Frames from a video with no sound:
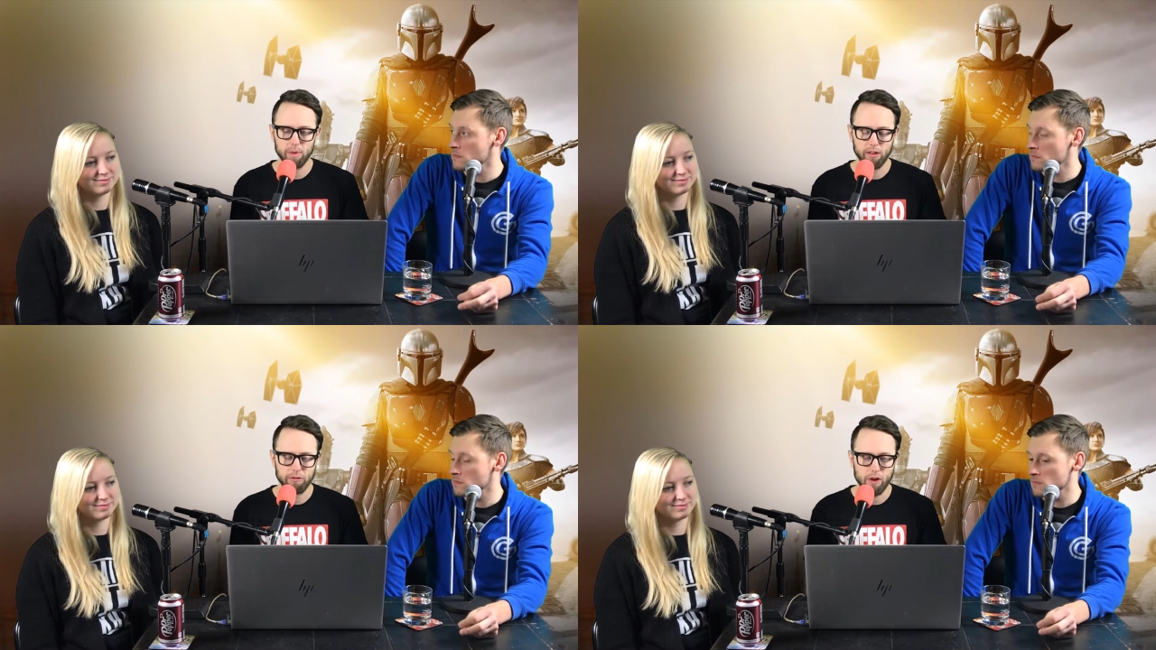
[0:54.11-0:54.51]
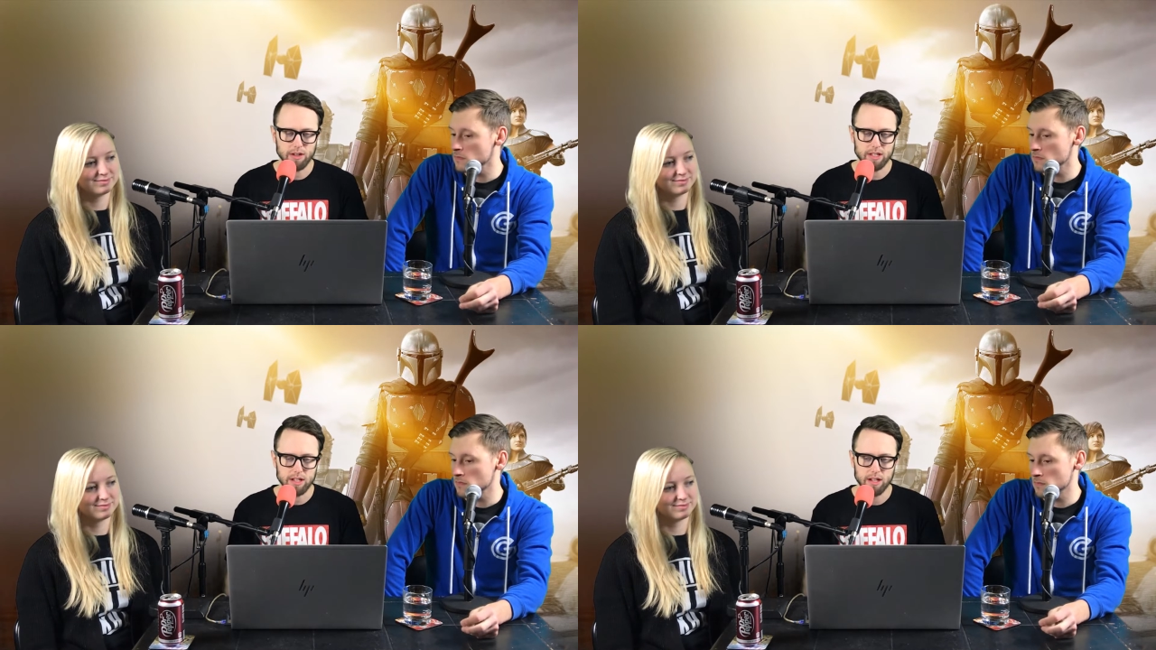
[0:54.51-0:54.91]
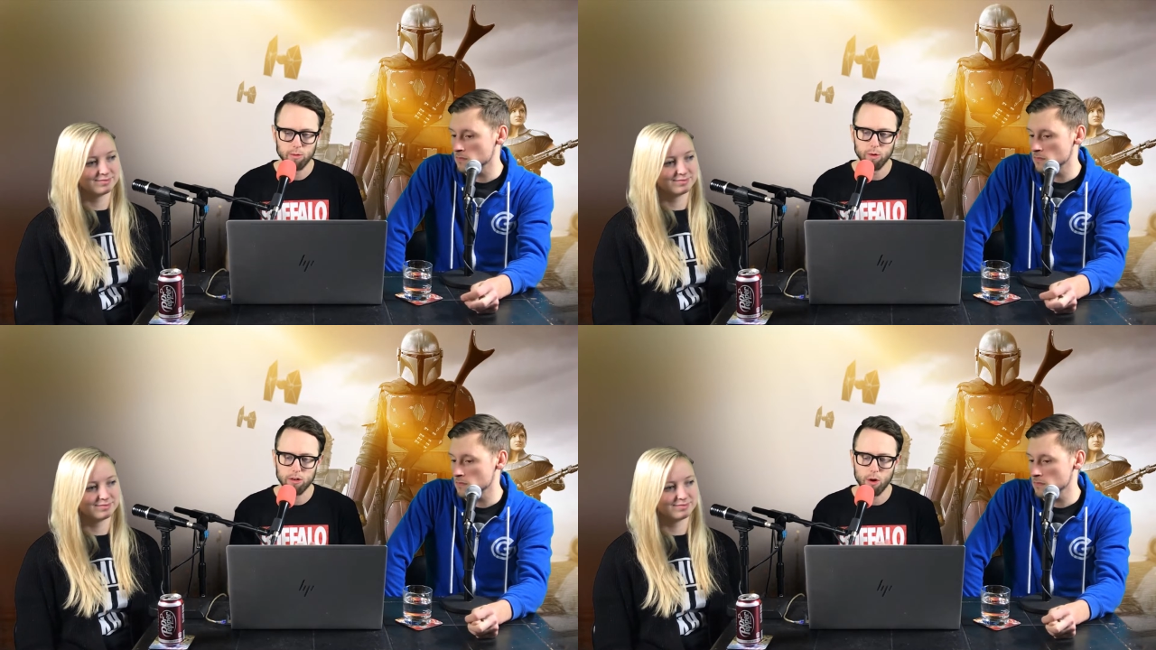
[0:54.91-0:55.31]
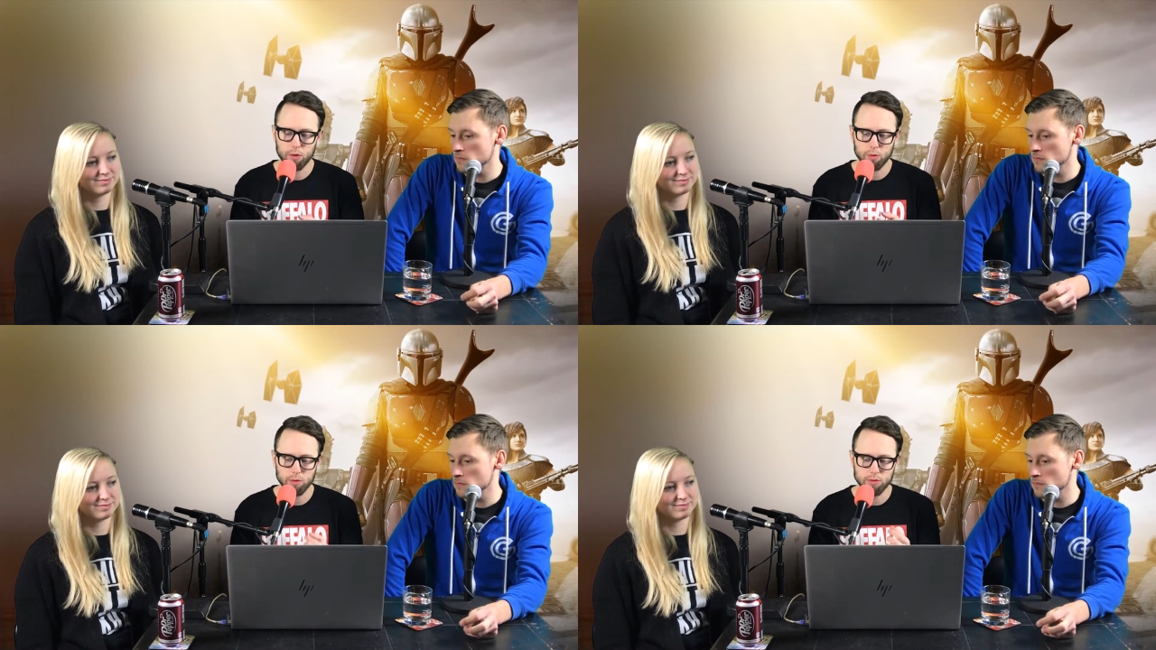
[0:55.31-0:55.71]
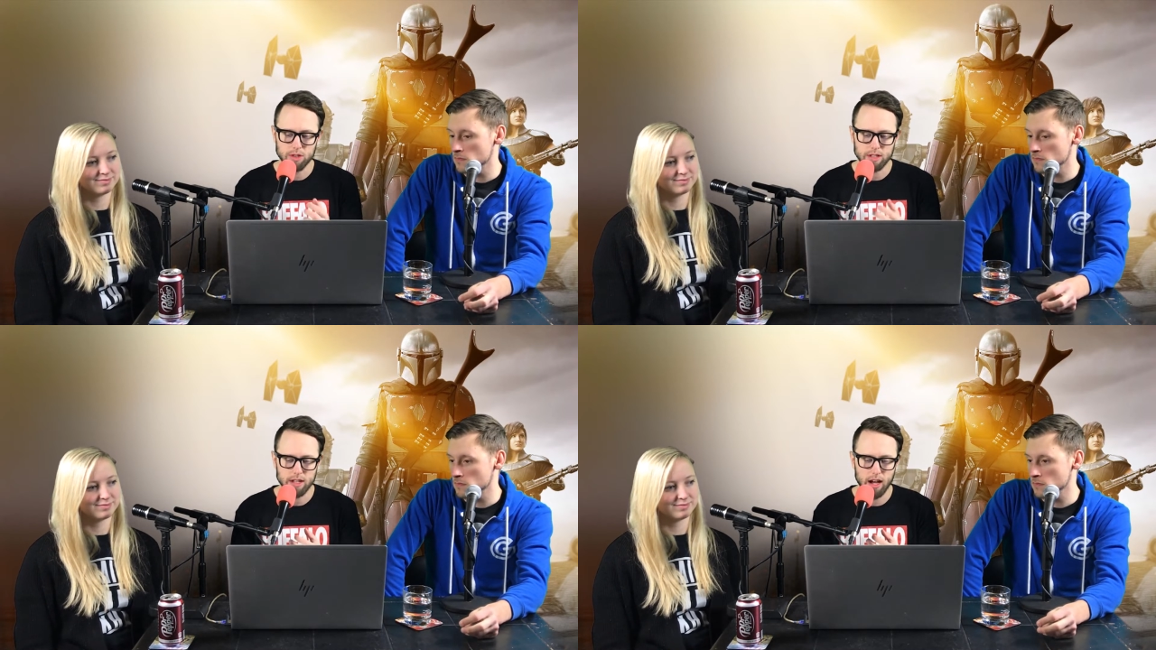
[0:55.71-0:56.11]
Speaker 1: But first, we'll go through
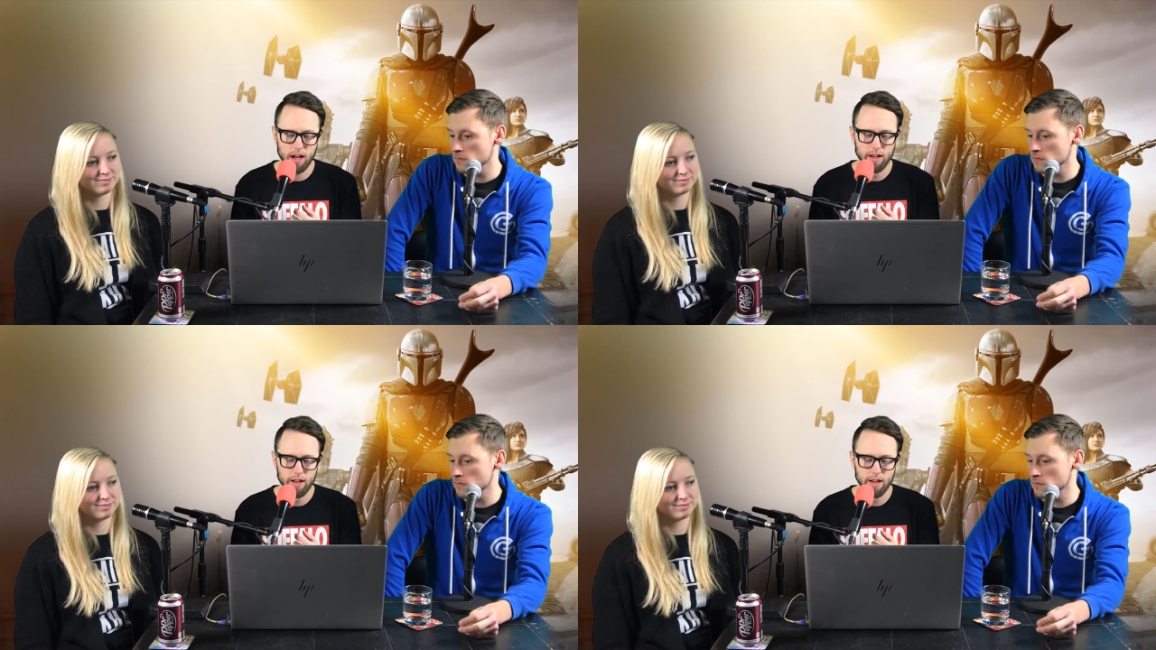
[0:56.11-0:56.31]
just